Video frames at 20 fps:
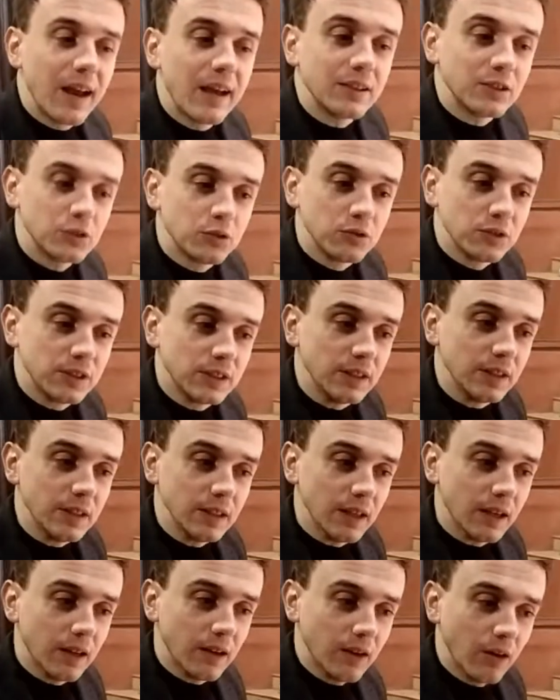glad to
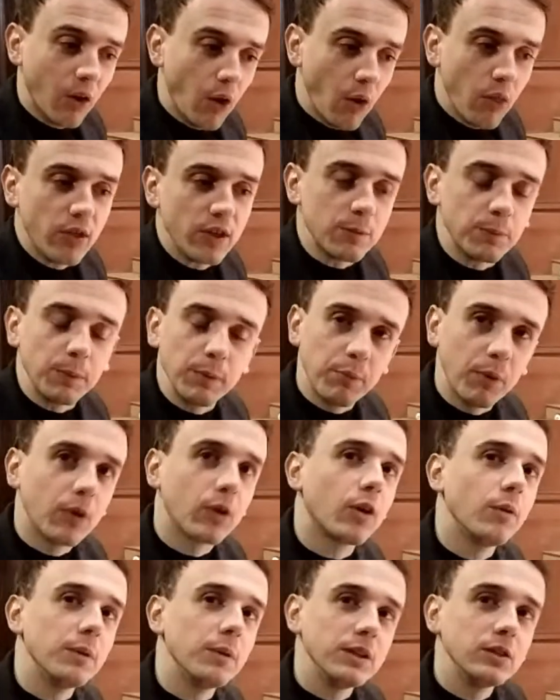see all these people
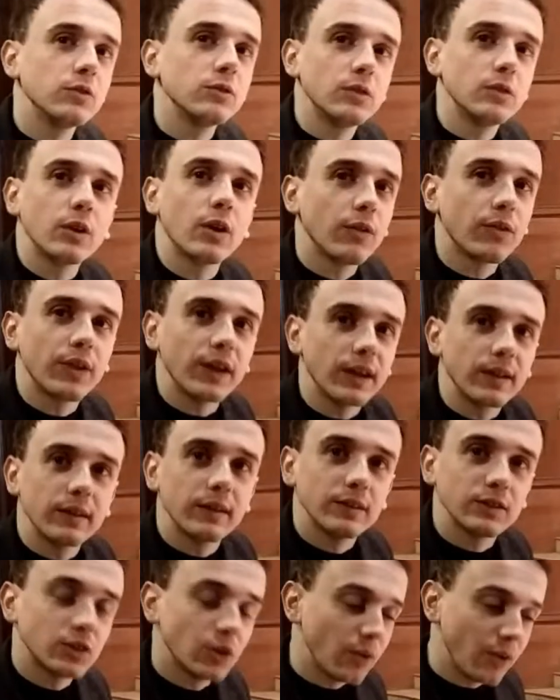coming to the concert.
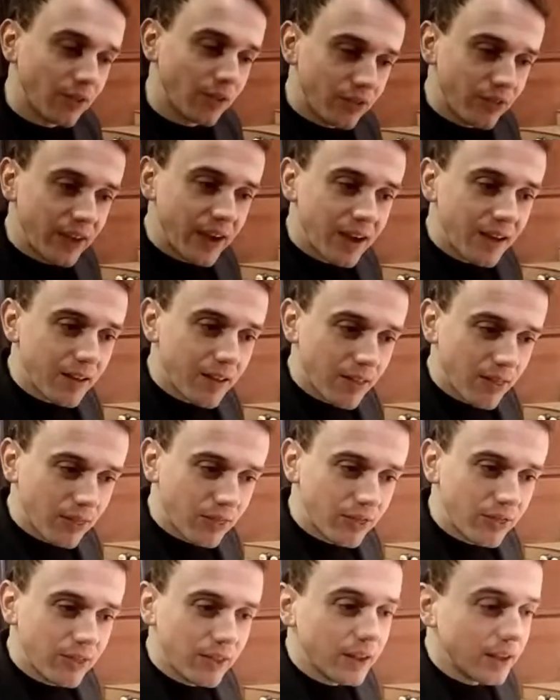So
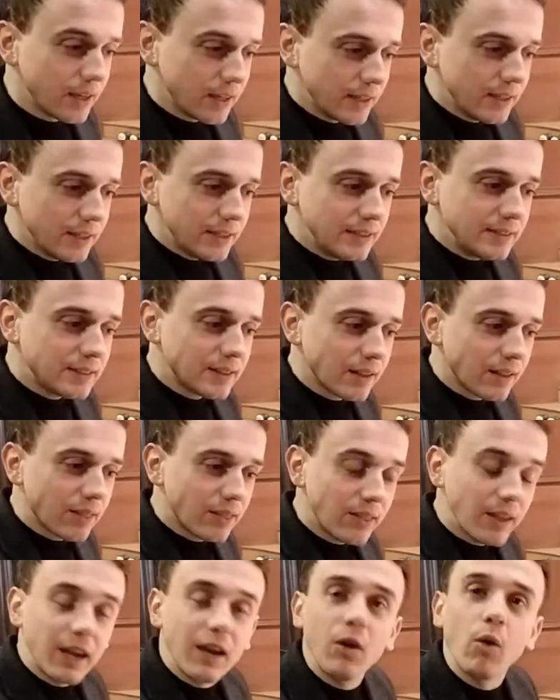it's
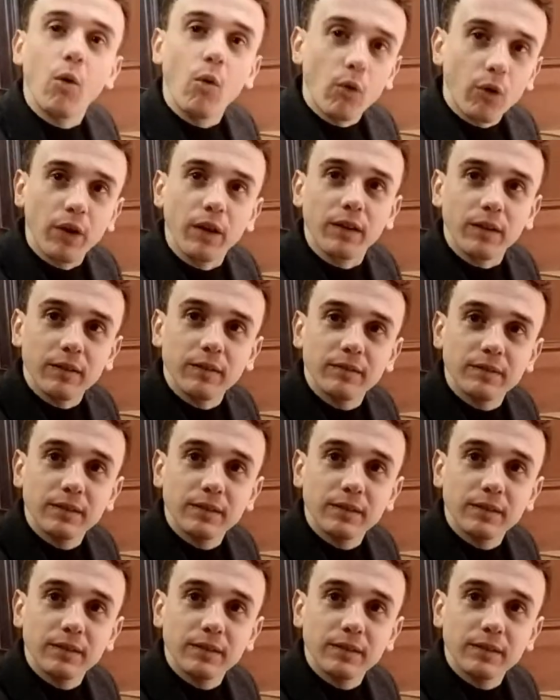their organ.